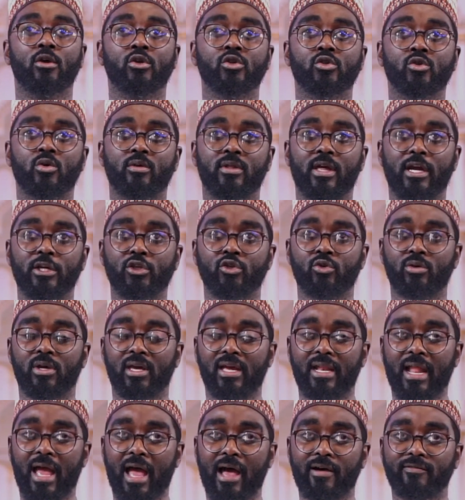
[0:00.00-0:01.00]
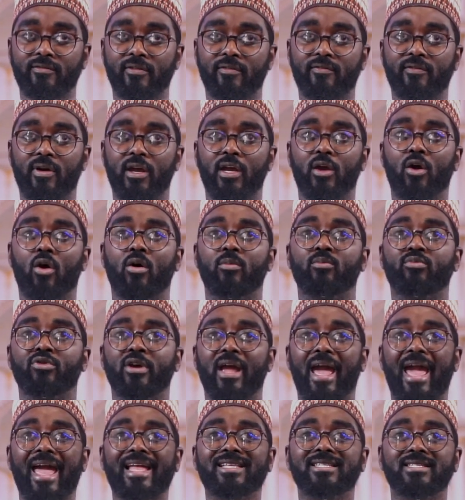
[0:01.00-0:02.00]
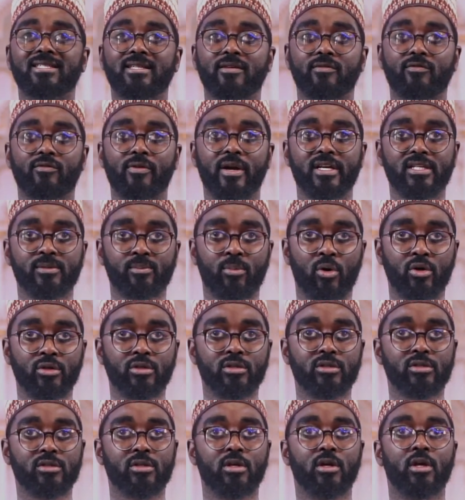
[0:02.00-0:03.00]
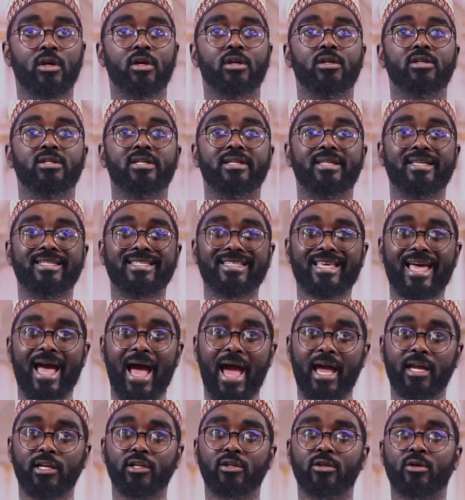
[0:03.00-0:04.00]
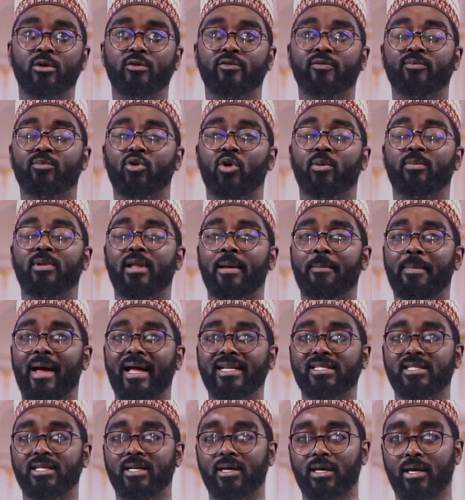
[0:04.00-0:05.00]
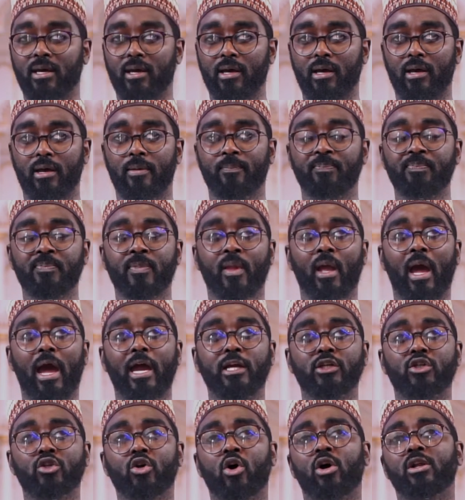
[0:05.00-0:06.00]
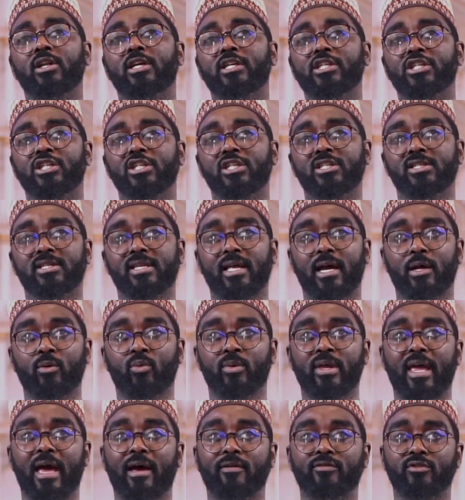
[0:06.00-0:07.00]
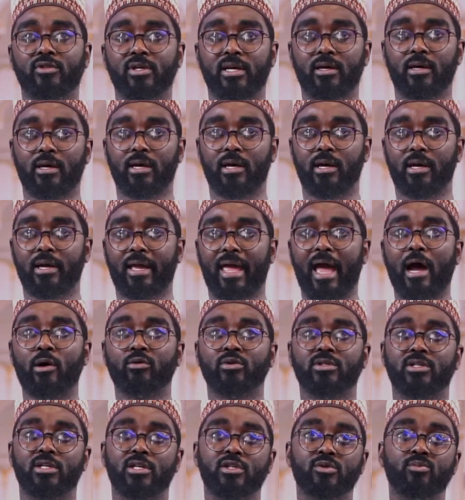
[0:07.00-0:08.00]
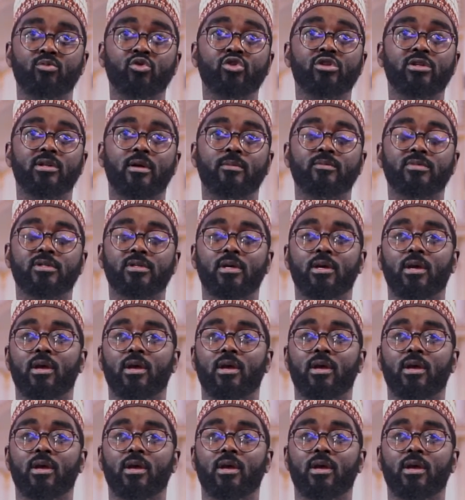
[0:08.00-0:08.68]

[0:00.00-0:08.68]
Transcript: so that you can have a very comprehensive response to this kind of problematic ideologies that we have to counter as Muslims.